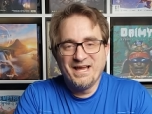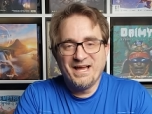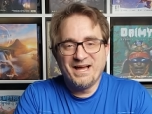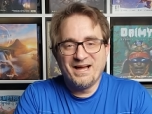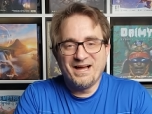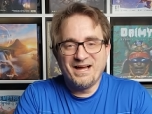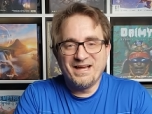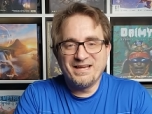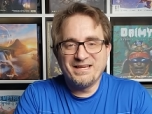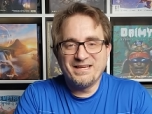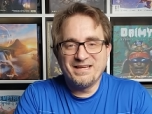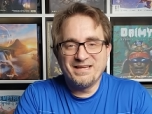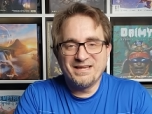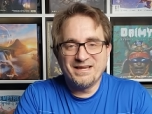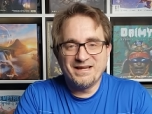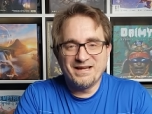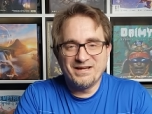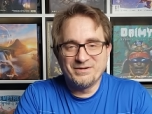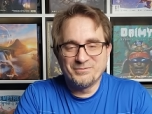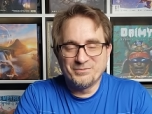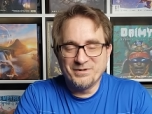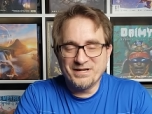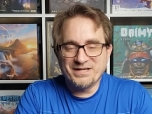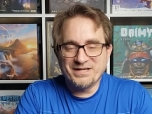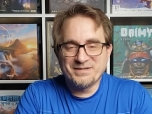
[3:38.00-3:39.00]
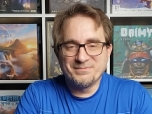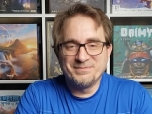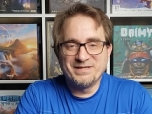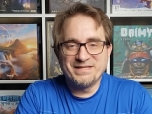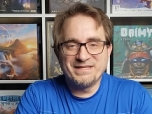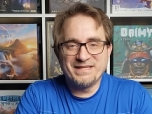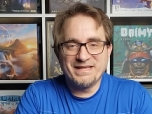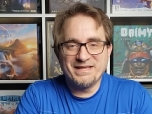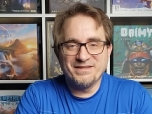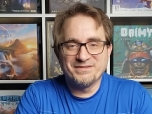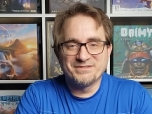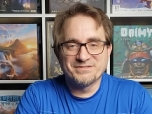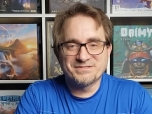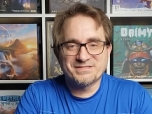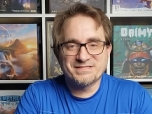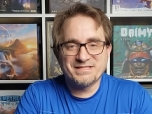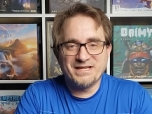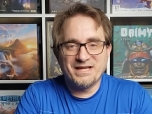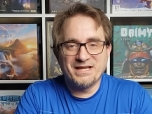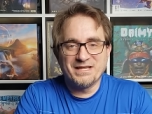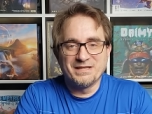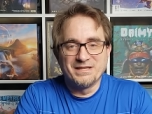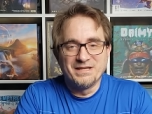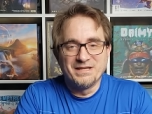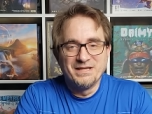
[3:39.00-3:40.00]
I I recommend Elder
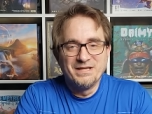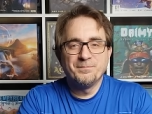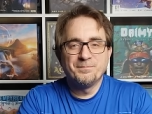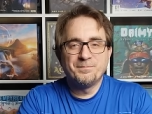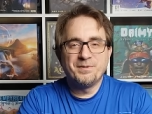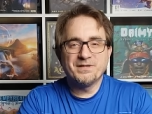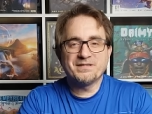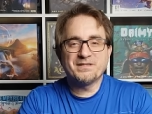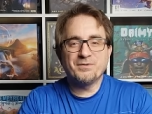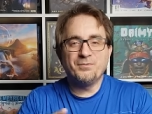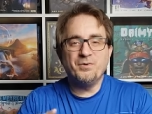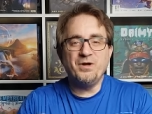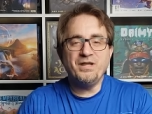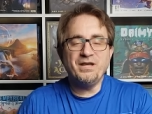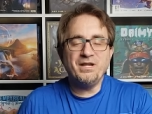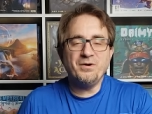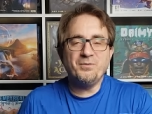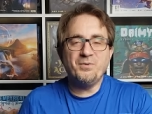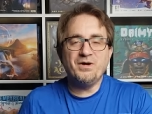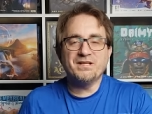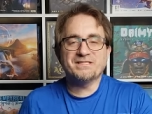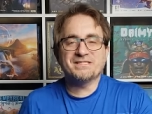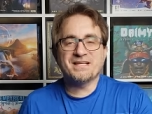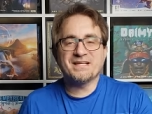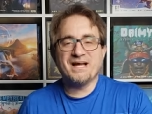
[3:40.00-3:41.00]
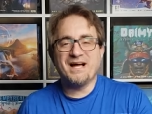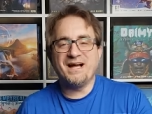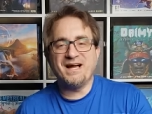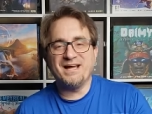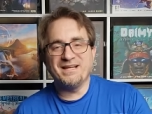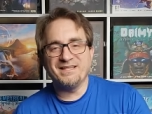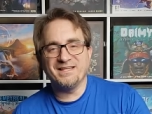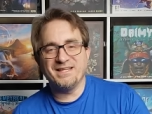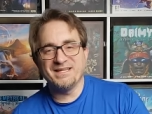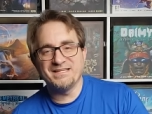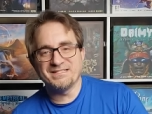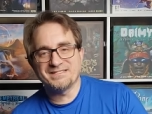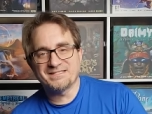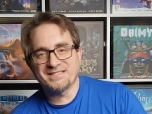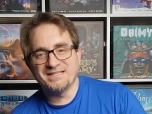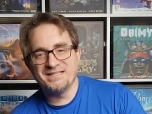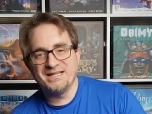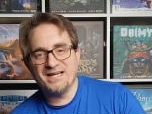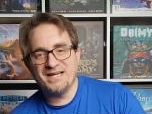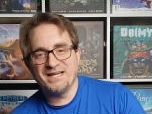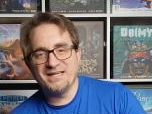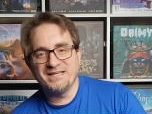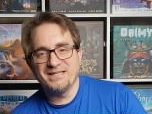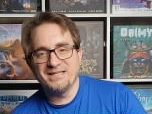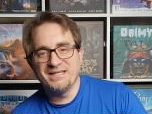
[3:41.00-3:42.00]
Sign. But the one I want to highlight
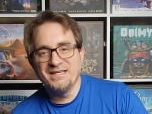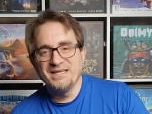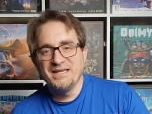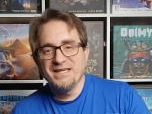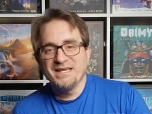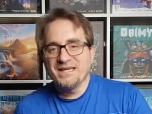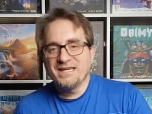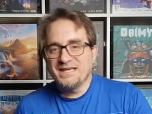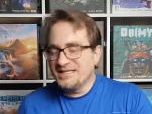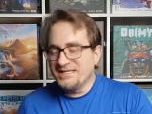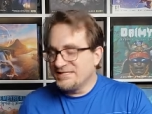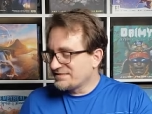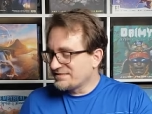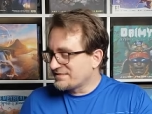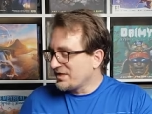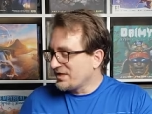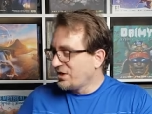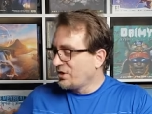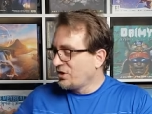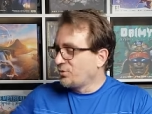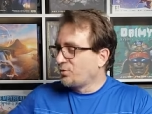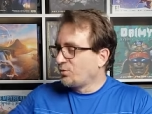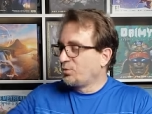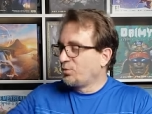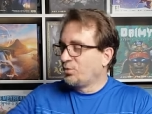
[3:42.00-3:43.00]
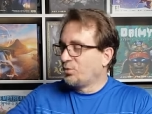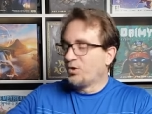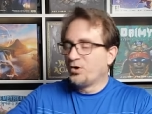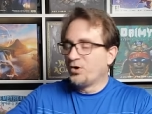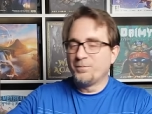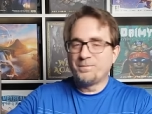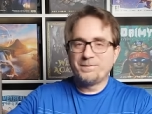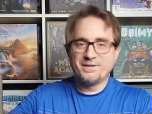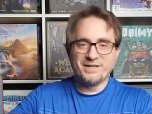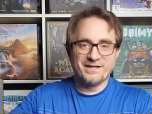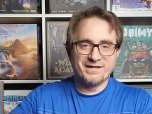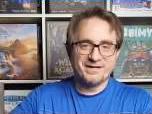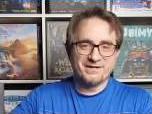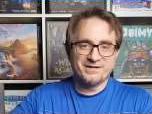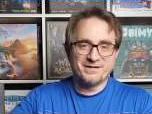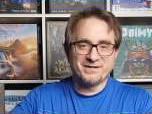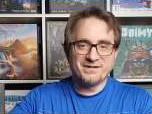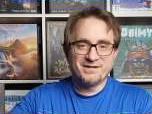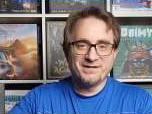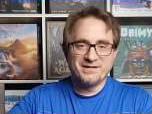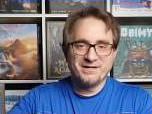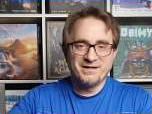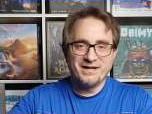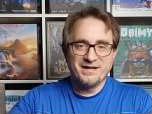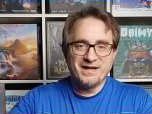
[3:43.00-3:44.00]
tonight is Roll
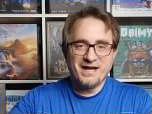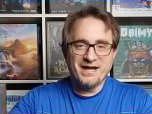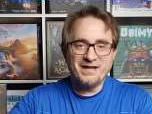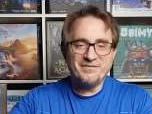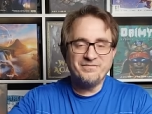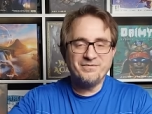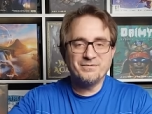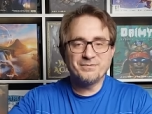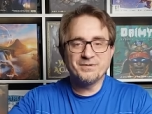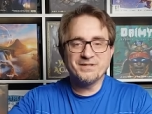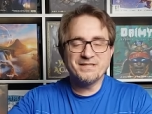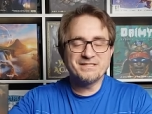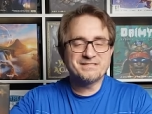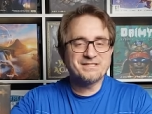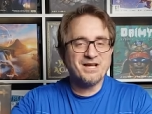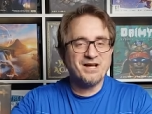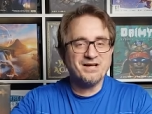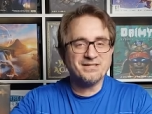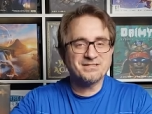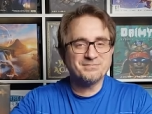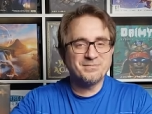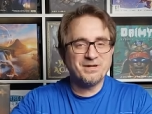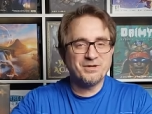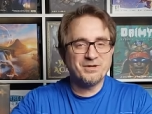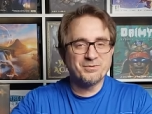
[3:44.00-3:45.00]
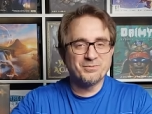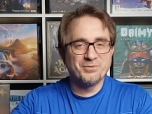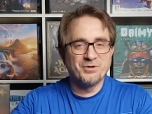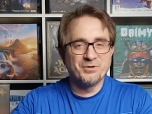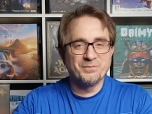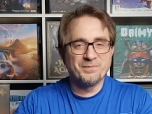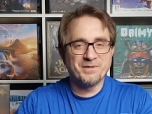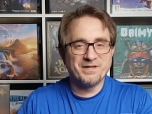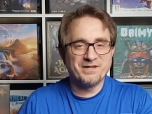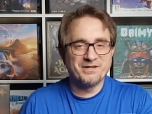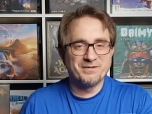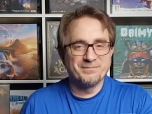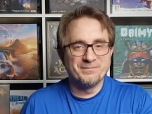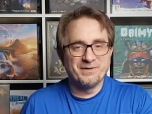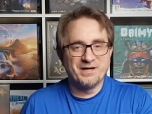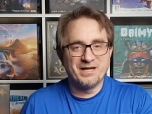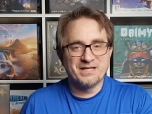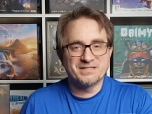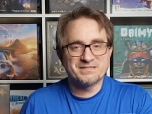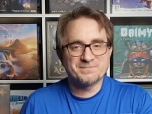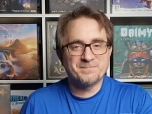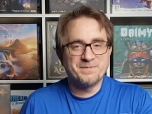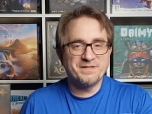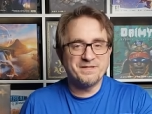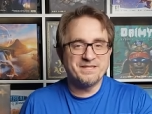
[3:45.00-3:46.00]
Player. I haven't really talked about Roll Player
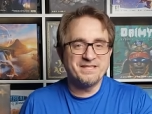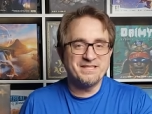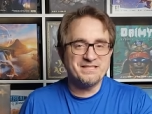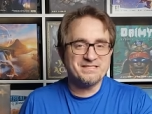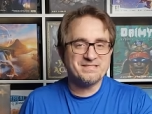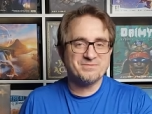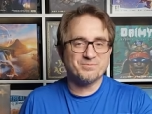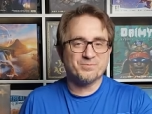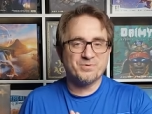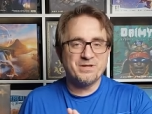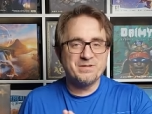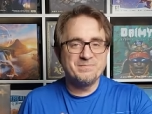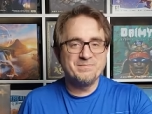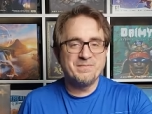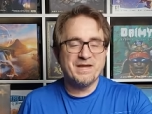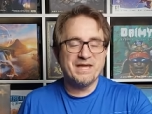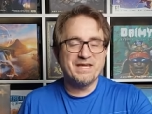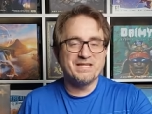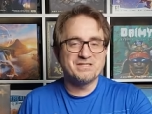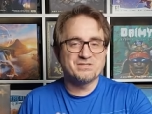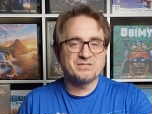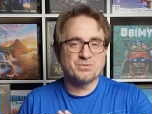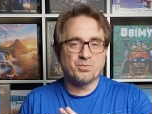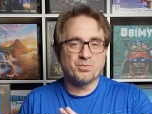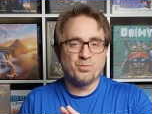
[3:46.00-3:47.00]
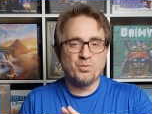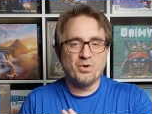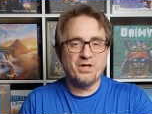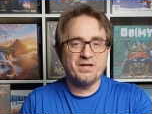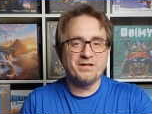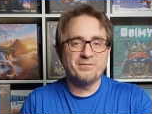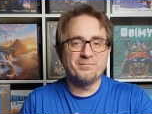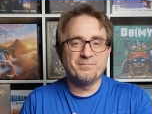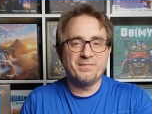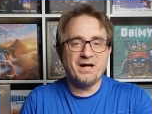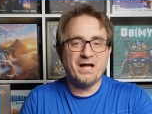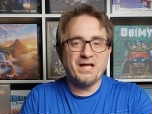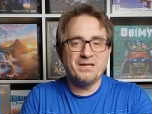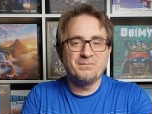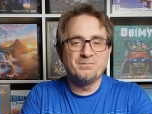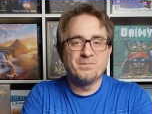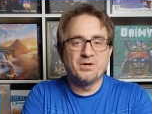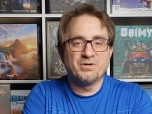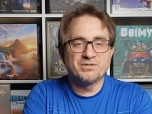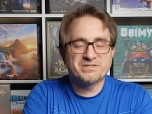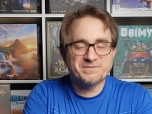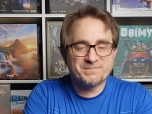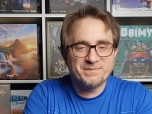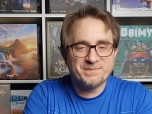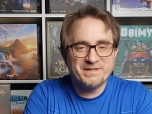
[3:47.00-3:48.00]
much, but this remains one of my
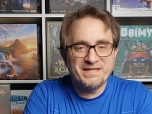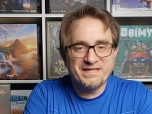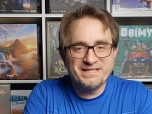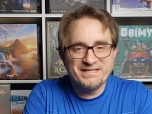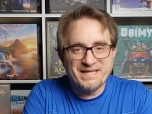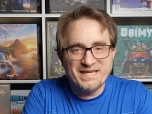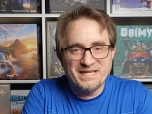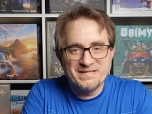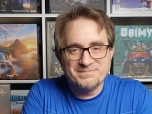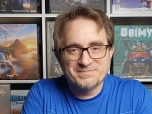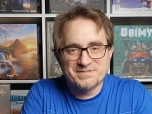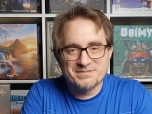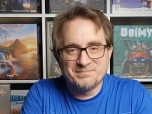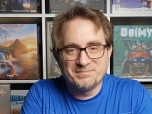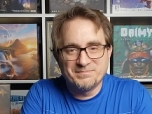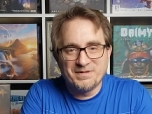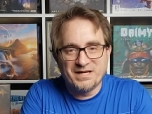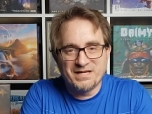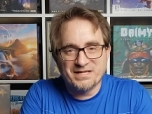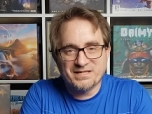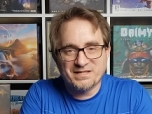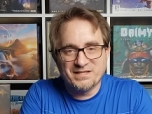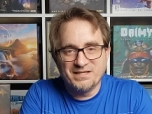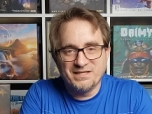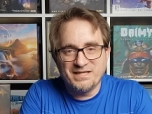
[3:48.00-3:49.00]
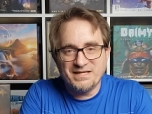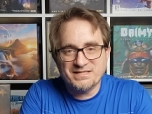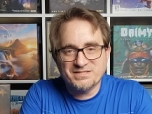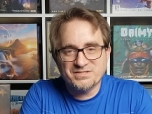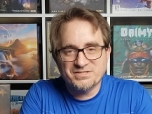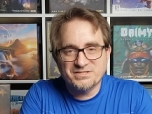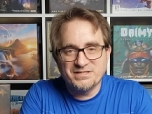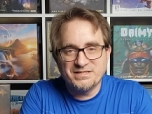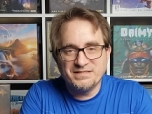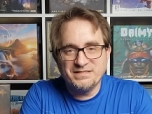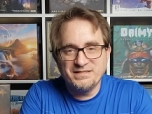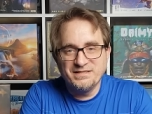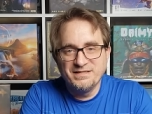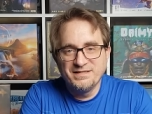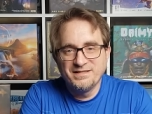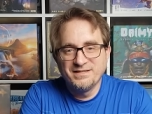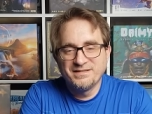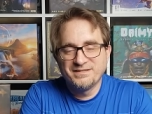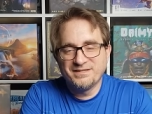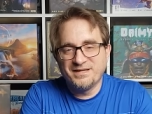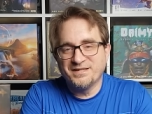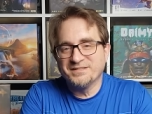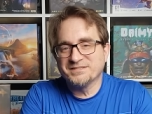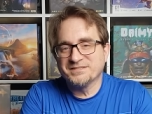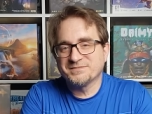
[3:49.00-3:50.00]
most played games in my collection.
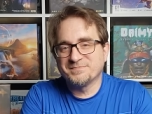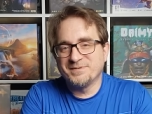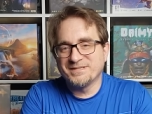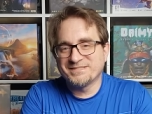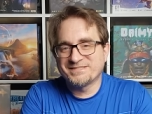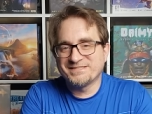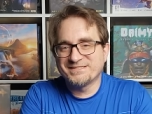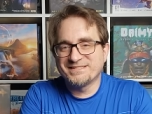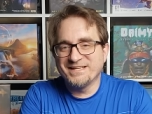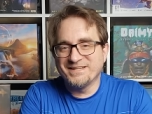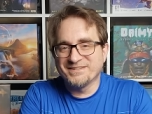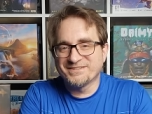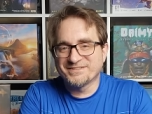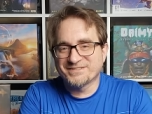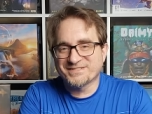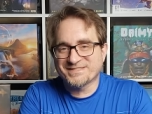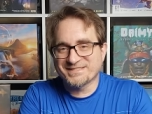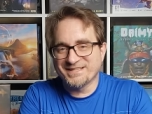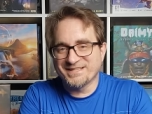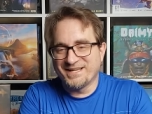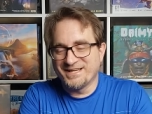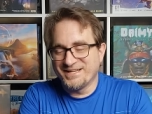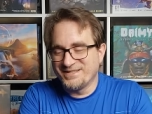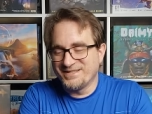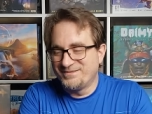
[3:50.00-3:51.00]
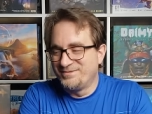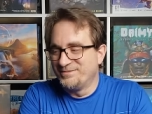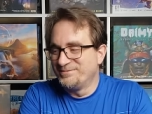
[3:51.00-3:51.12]
Not as much as Elder Sign,